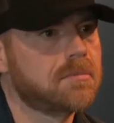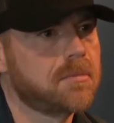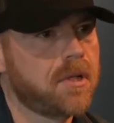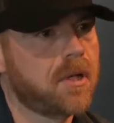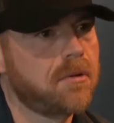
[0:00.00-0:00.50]

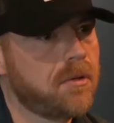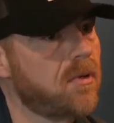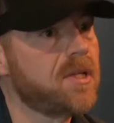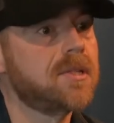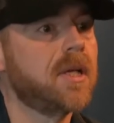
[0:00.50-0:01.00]
you know, you
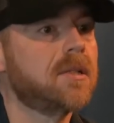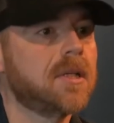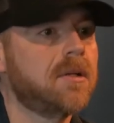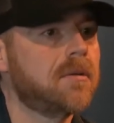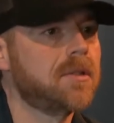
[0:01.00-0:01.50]
release six
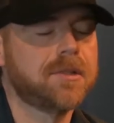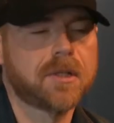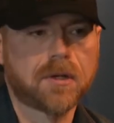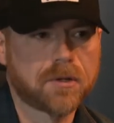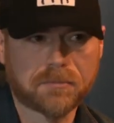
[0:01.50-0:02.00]
under just
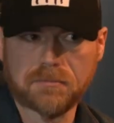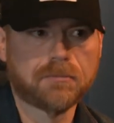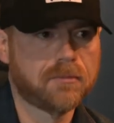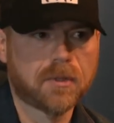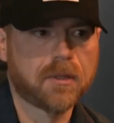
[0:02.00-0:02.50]
under
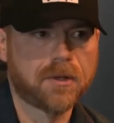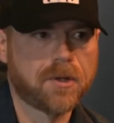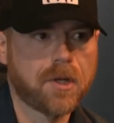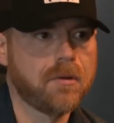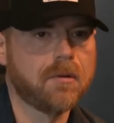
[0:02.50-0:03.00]
under
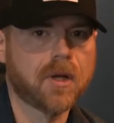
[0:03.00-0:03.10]
you.